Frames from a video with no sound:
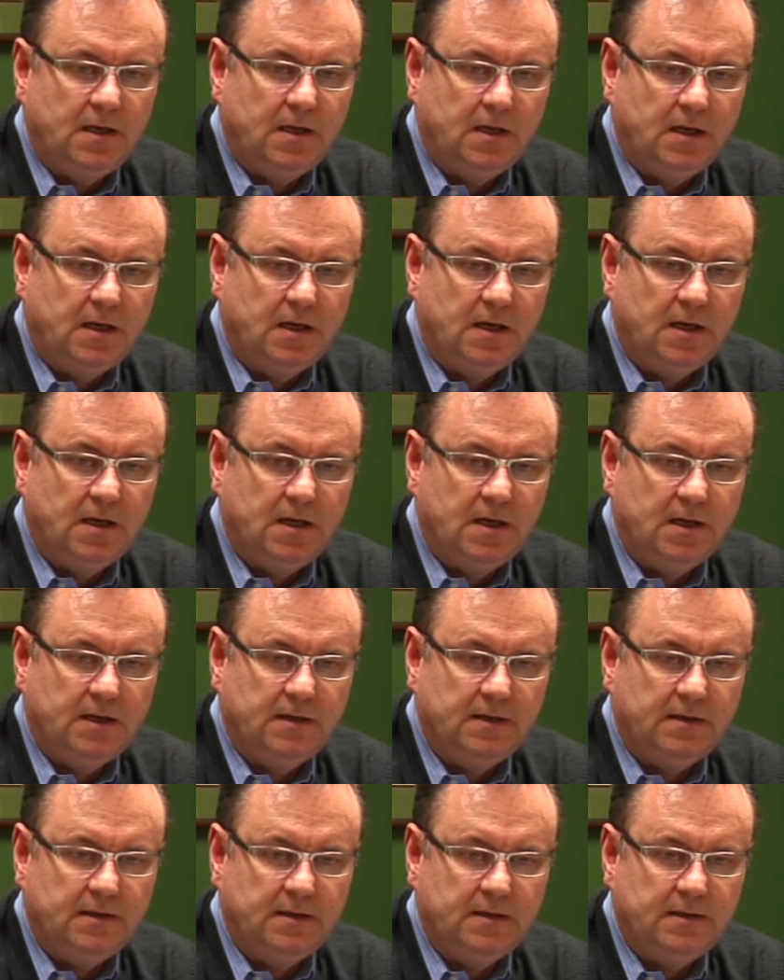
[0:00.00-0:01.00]

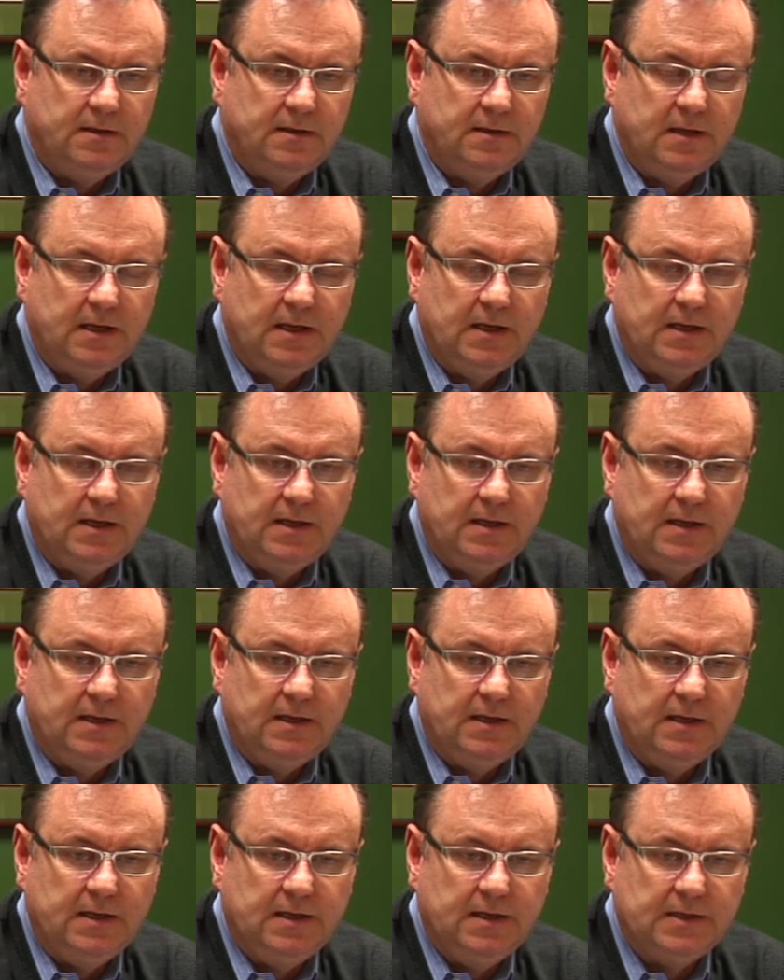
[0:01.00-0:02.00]

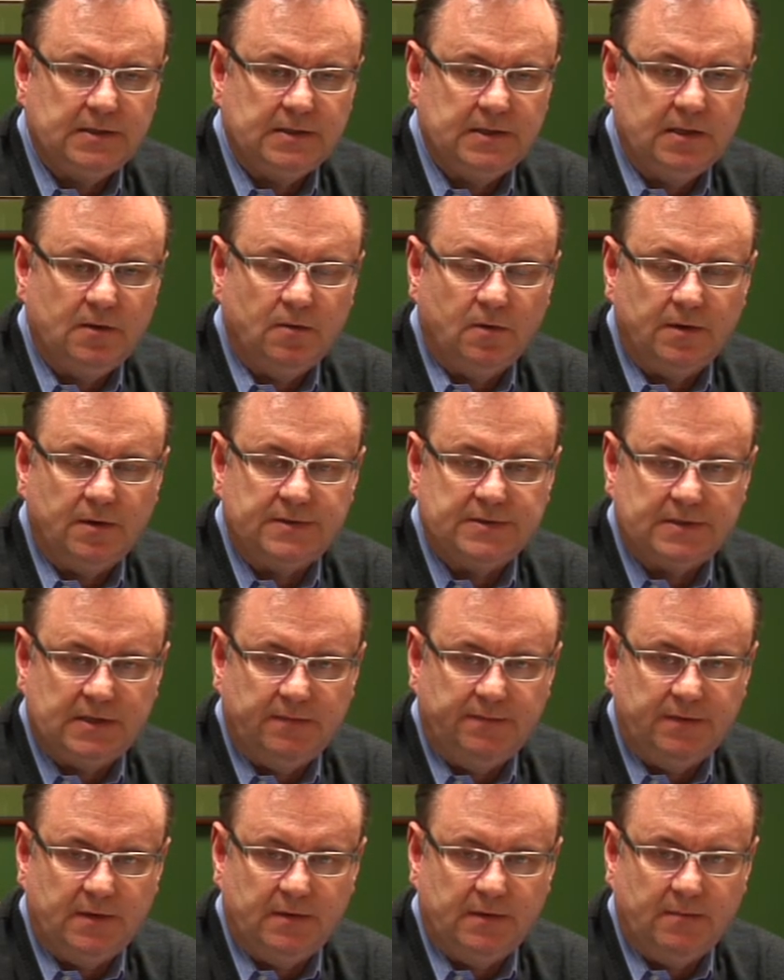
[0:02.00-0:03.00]
in order to
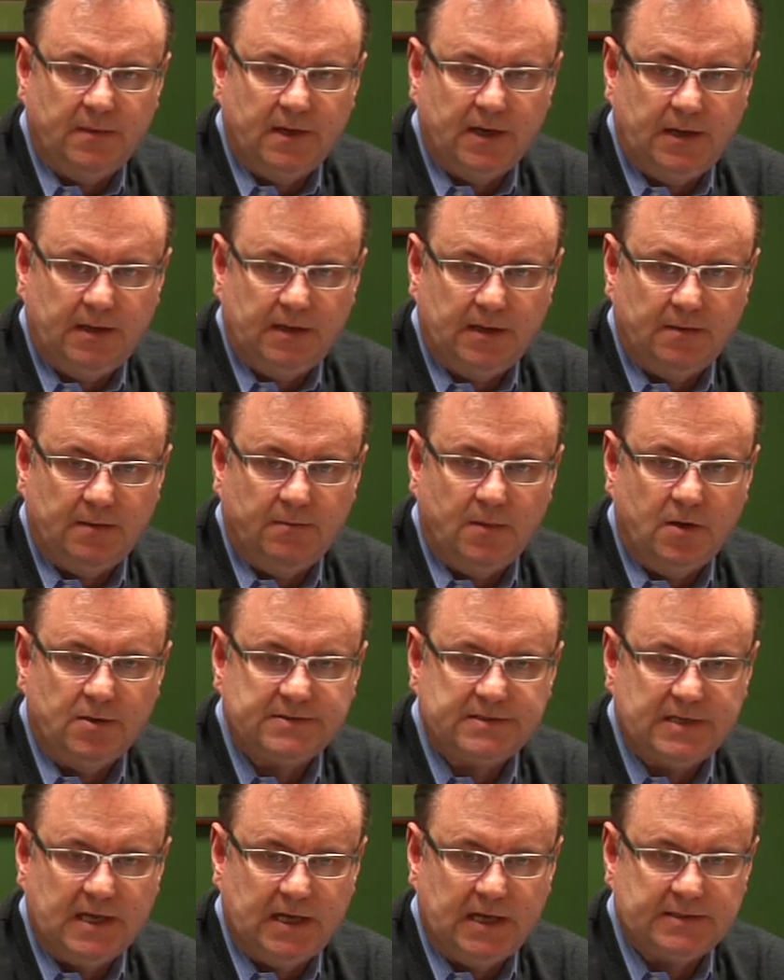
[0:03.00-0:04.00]
give you the money in a
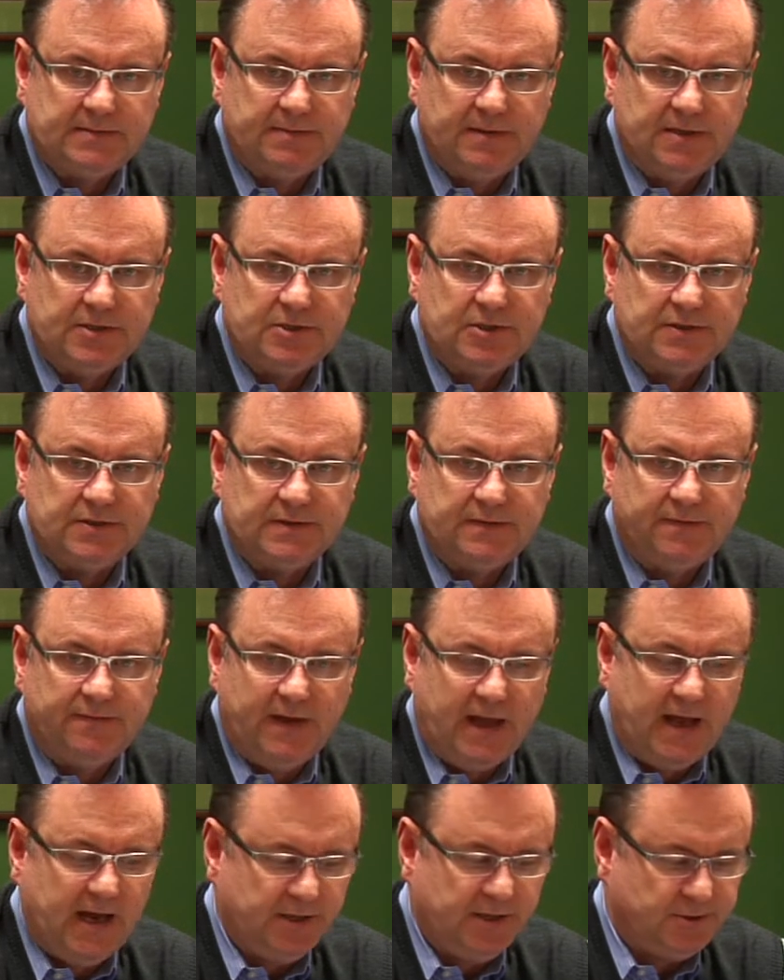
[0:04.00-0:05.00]
most expeditious
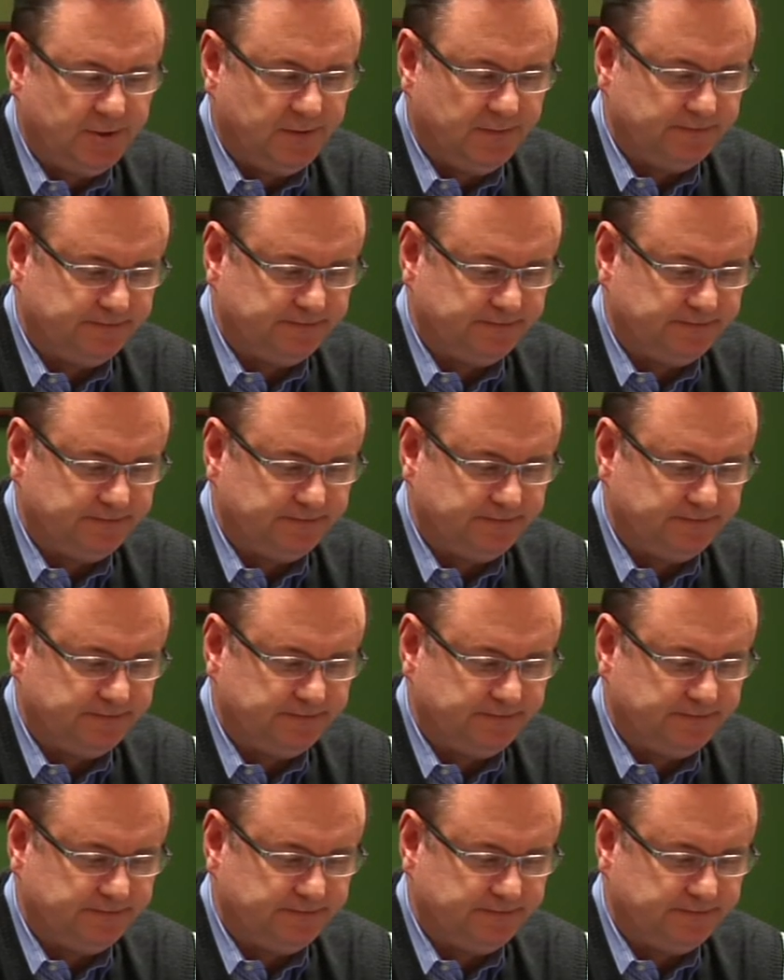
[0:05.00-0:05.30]
fashion.